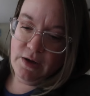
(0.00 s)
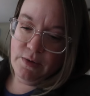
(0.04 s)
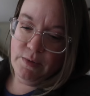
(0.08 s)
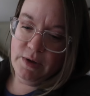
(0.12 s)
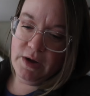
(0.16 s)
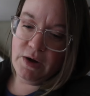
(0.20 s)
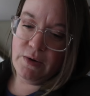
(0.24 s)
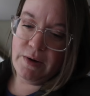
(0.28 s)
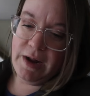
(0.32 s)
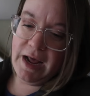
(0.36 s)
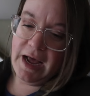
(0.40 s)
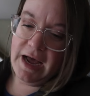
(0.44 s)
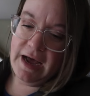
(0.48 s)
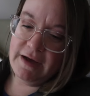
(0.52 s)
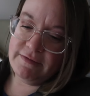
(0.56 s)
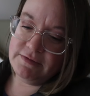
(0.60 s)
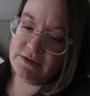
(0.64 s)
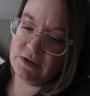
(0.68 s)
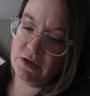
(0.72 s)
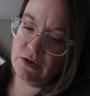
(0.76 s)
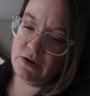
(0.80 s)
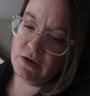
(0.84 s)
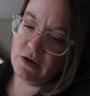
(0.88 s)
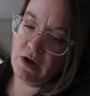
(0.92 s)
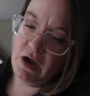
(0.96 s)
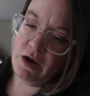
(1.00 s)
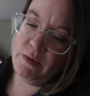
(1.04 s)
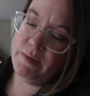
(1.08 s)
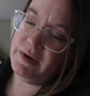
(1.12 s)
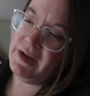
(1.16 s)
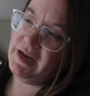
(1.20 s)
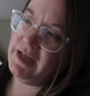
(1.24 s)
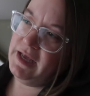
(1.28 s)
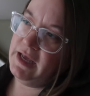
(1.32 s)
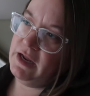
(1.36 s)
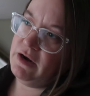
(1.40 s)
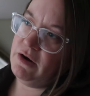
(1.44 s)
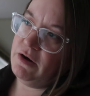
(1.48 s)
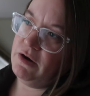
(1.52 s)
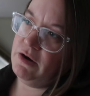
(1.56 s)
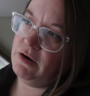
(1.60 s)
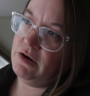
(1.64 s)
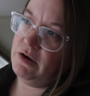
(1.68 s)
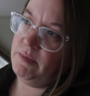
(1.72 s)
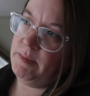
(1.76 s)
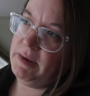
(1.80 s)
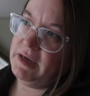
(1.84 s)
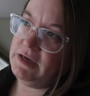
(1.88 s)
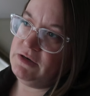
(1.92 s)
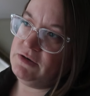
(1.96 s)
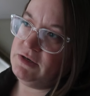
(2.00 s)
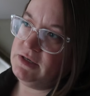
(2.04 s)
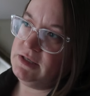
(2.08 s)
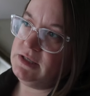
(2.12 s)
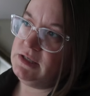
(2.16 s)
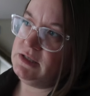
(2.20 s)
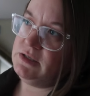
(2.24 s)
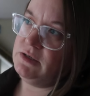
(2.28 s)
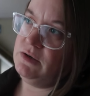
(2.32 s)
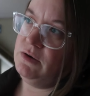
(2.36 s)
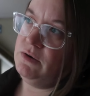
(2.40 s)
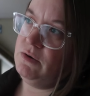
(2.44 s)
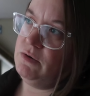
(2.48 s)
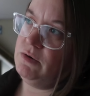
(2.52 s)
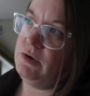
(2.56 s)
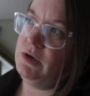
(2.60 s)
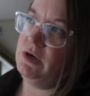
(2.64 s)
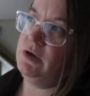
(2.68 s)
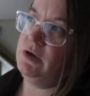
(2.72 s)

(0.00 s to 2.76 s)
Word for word: We don't have to go to, are we gonna get her her mattress or